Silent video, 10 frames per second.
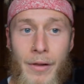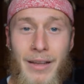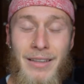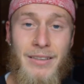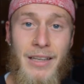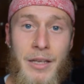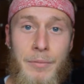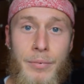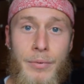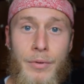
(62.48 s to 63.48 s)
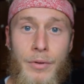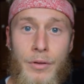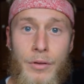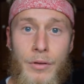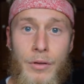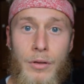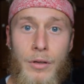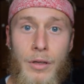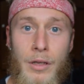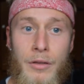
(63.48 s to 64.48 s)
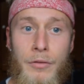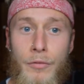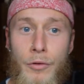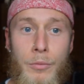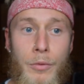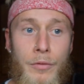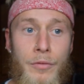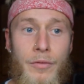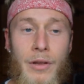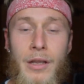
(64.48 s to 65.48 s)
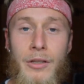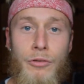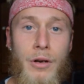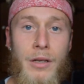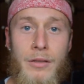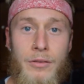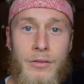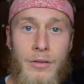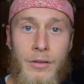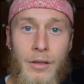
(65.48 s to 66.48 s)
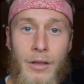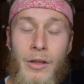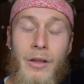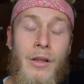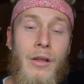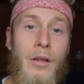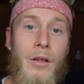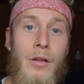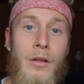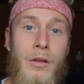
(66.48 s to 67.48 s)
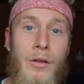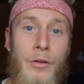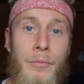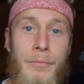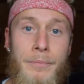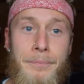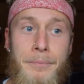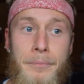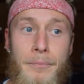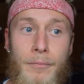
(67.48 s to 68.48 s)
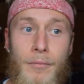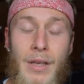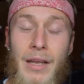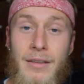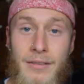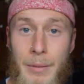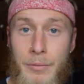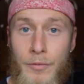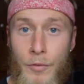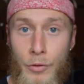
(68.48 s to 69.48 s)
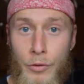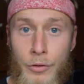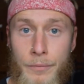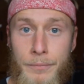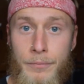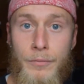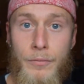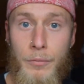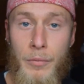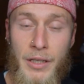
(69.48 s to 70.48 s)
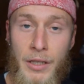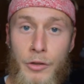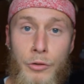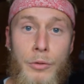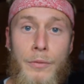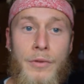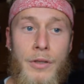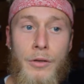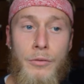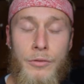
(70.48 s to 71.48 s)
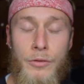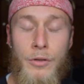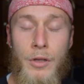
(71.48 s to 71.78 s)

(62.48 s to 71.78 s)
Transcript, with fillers: escape in the form of electronics um, except for making YouTube videos